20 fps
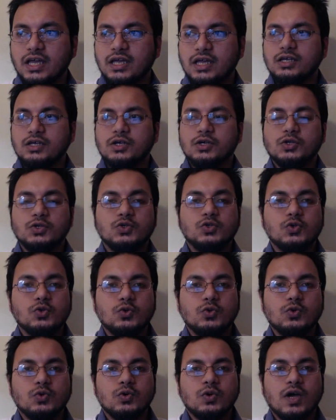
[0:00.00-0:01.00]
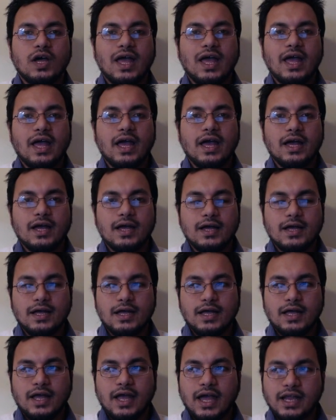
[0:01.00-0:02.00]
say to
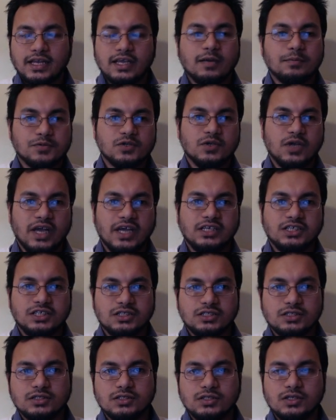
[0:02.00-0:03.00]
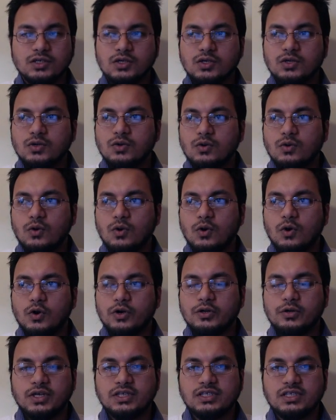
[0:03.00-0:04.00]
encapsulate,
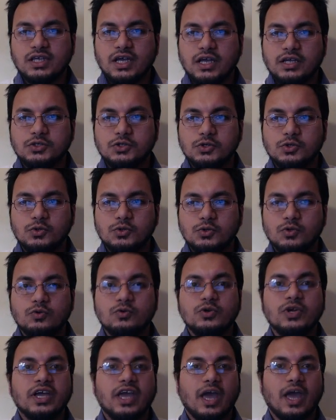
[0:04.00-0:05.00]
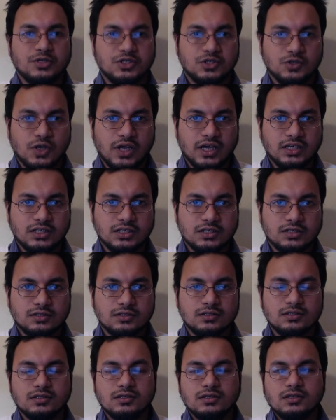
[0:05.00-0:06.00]
or you can say to recapitulate,
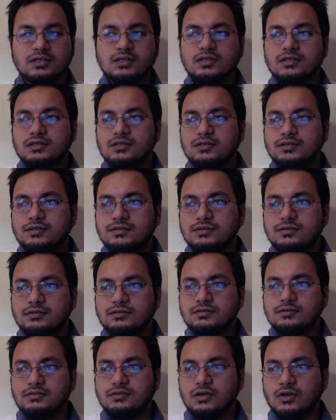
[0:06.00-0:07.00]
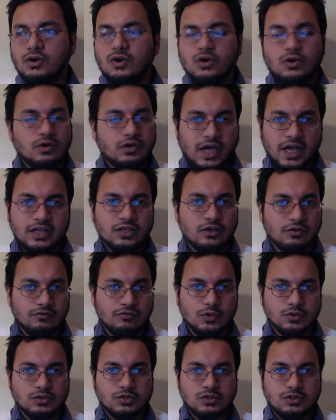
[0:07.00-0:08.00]
or any
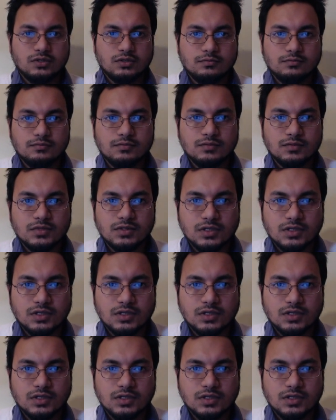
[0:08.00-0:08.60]
of those